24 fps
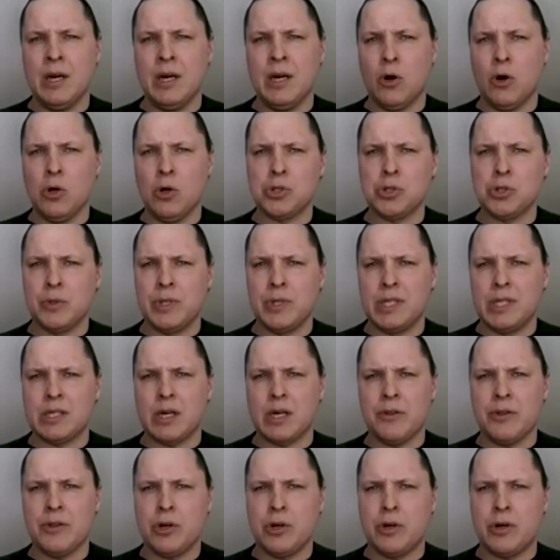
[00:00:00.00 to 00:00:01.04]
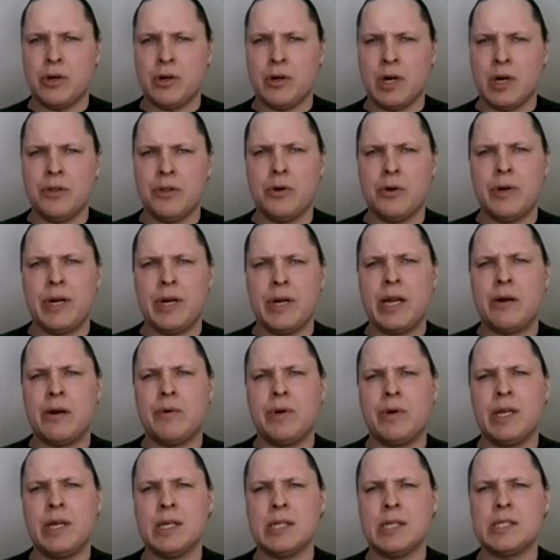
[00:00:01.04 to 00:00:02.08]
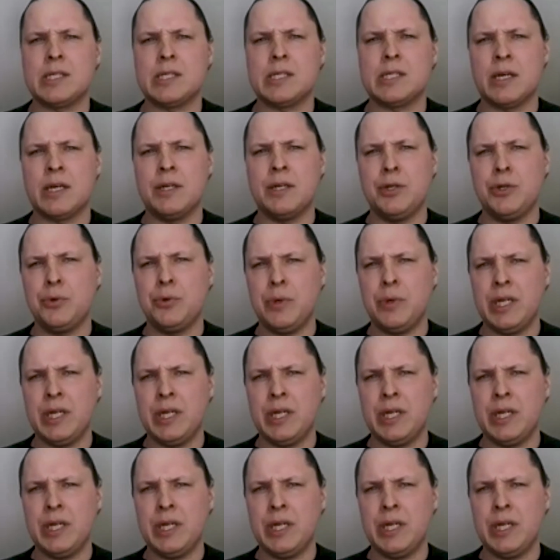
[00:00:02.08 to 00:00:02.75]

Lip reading: Also, these other areas and new